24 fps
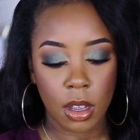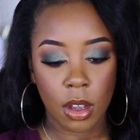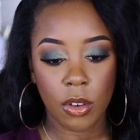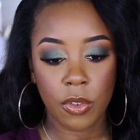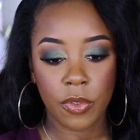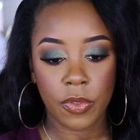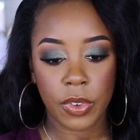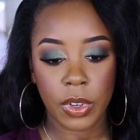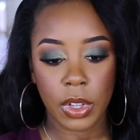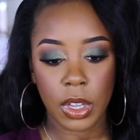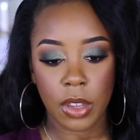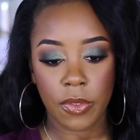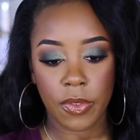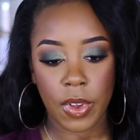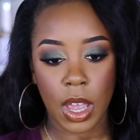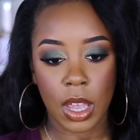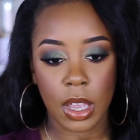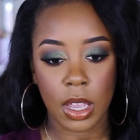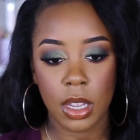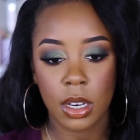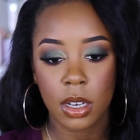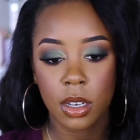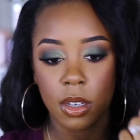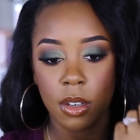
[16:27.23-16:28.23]
Hopefully if I
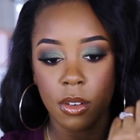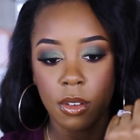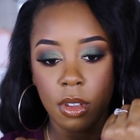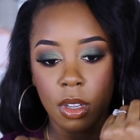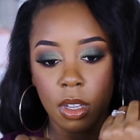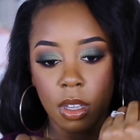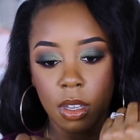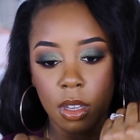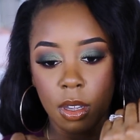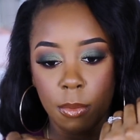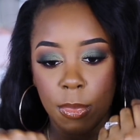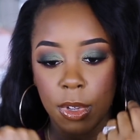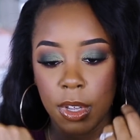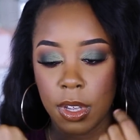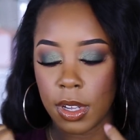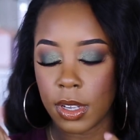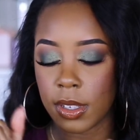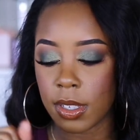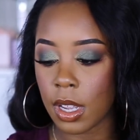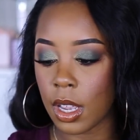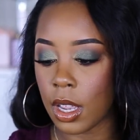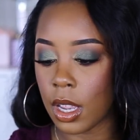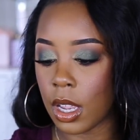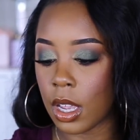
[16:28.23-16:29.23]
can do it good
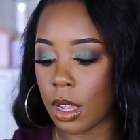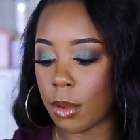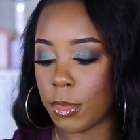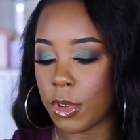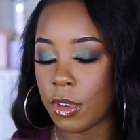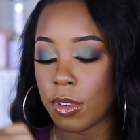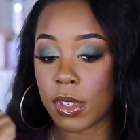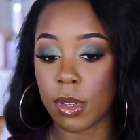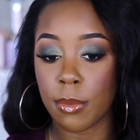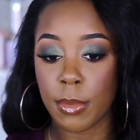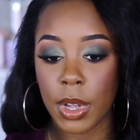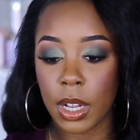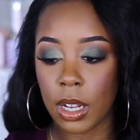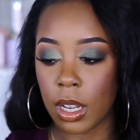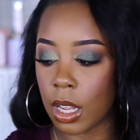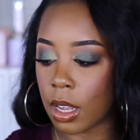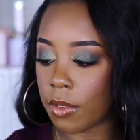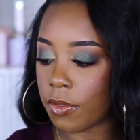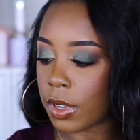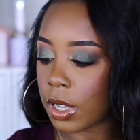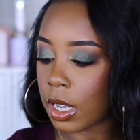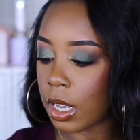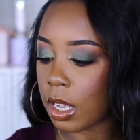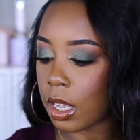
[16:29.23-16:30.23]
because I am using my
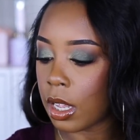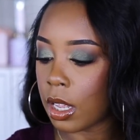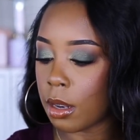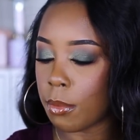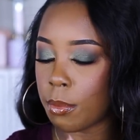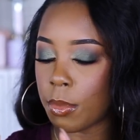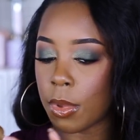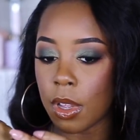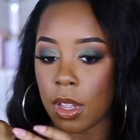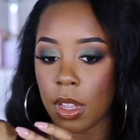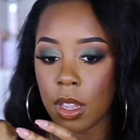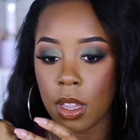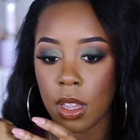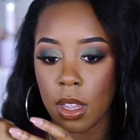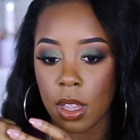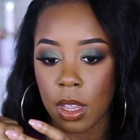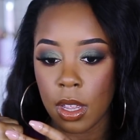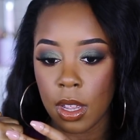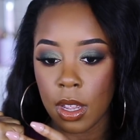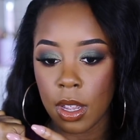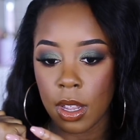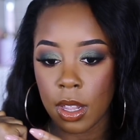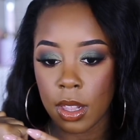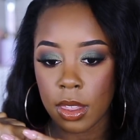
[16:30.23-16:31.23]
left hand, but
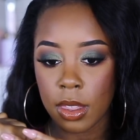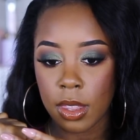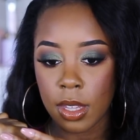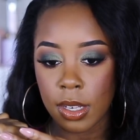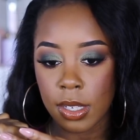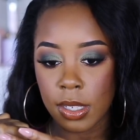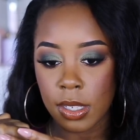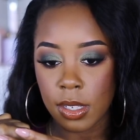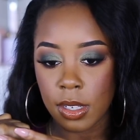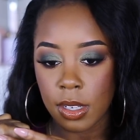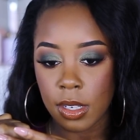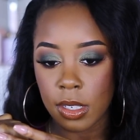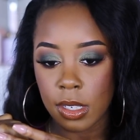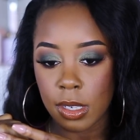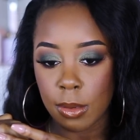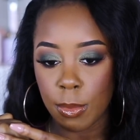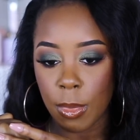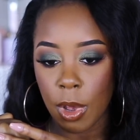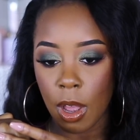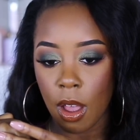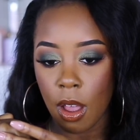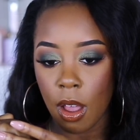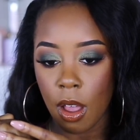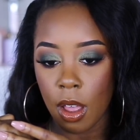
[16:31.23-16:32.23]
this is
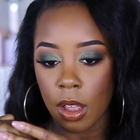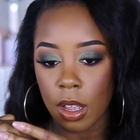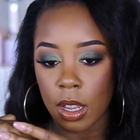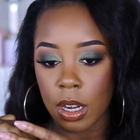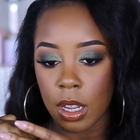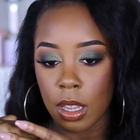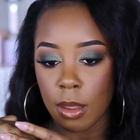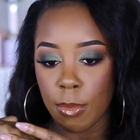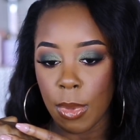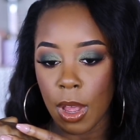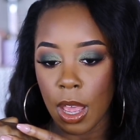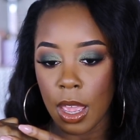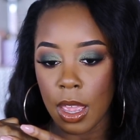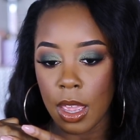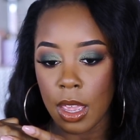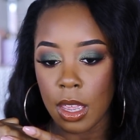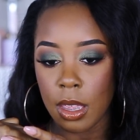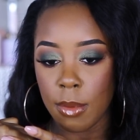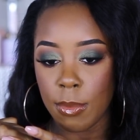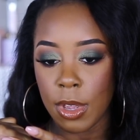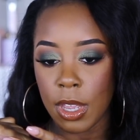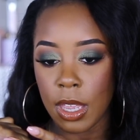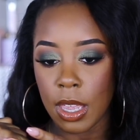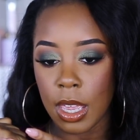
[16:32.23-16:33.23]
Mahogany by
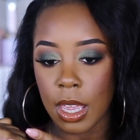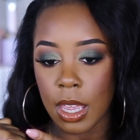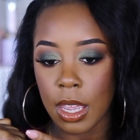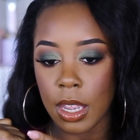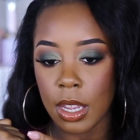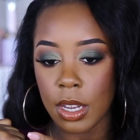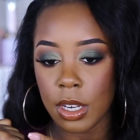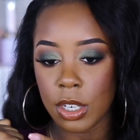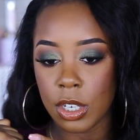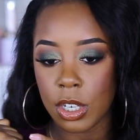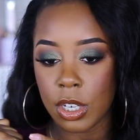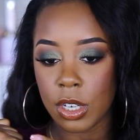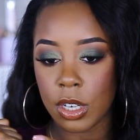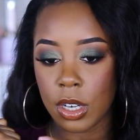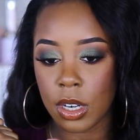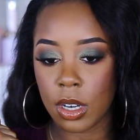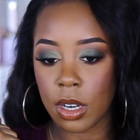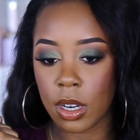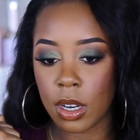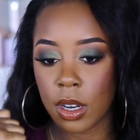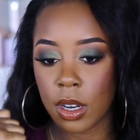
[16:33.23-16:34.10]
ABH